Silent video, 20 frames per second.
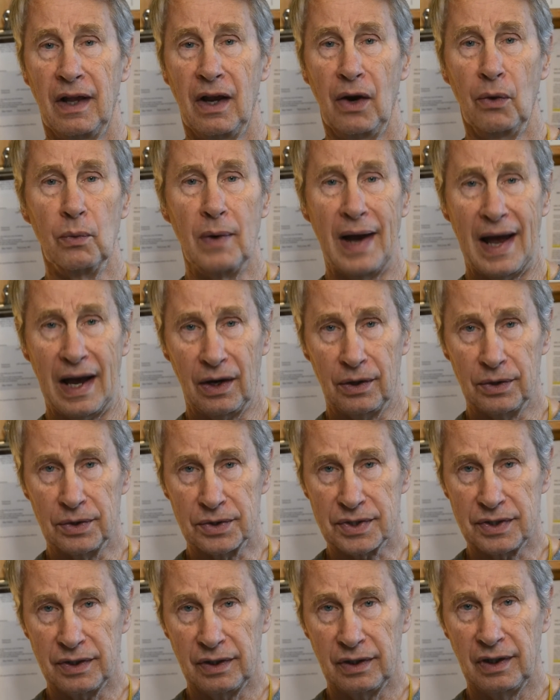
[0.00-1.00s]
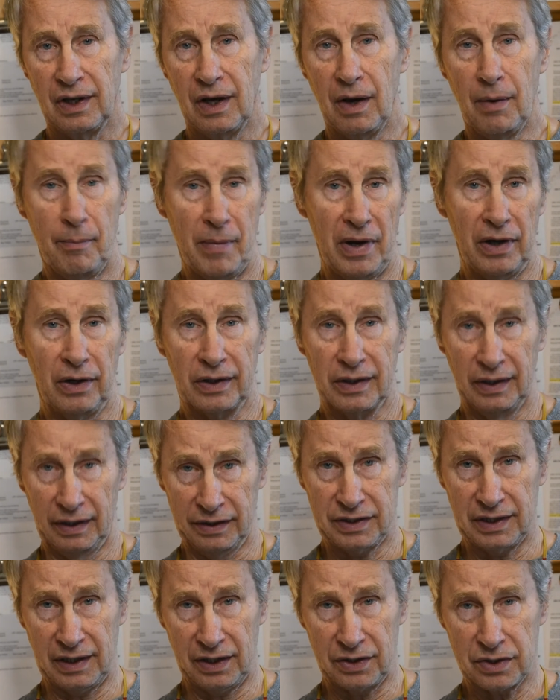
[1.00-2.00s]
aroused American
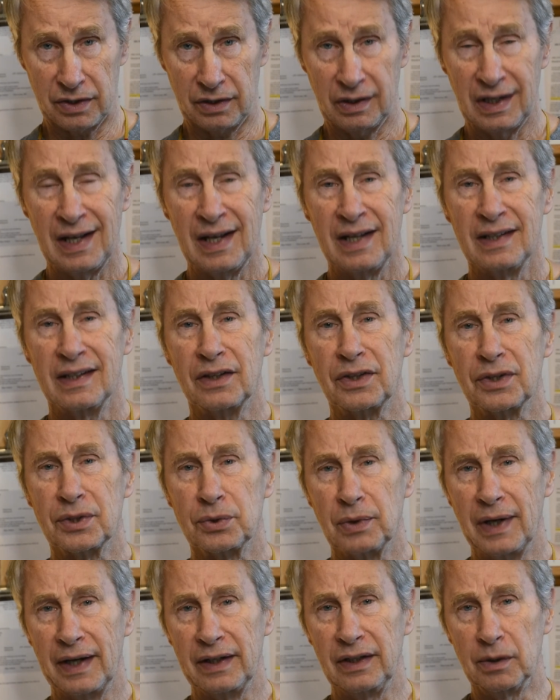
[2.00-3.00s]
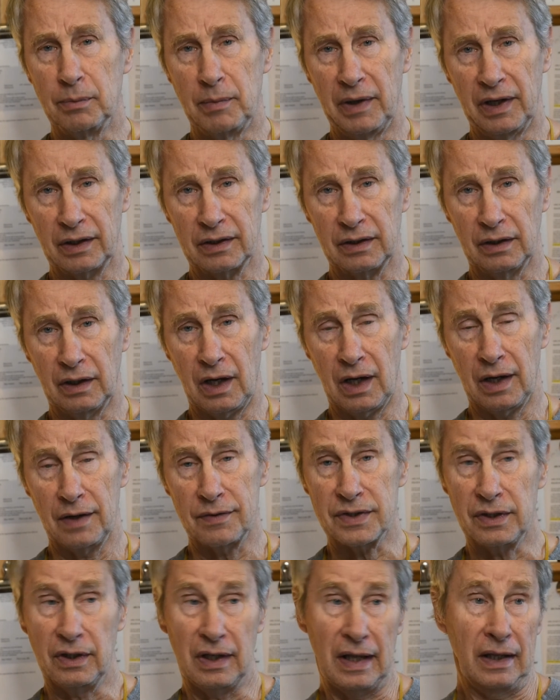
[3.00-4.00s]
attention, that threatened American
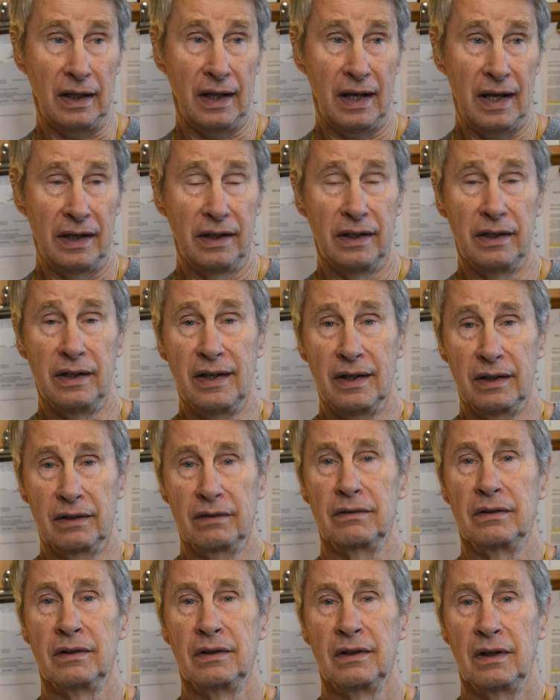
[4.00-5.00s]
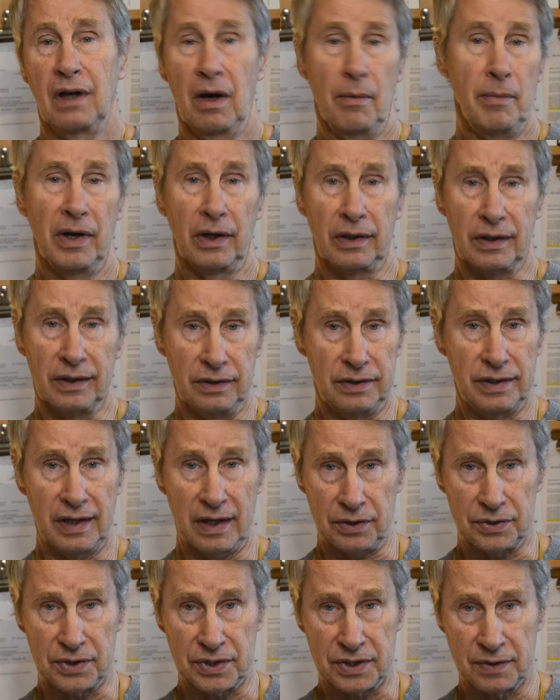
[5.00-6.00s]
lives, that ended in American
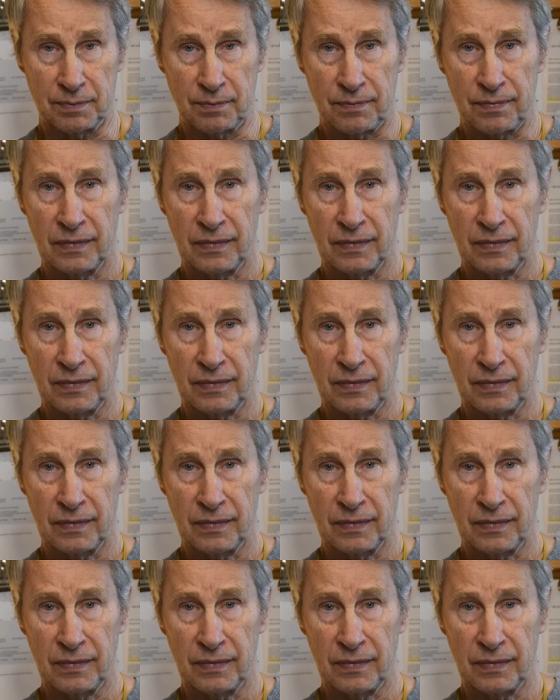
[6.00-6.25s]
deaths.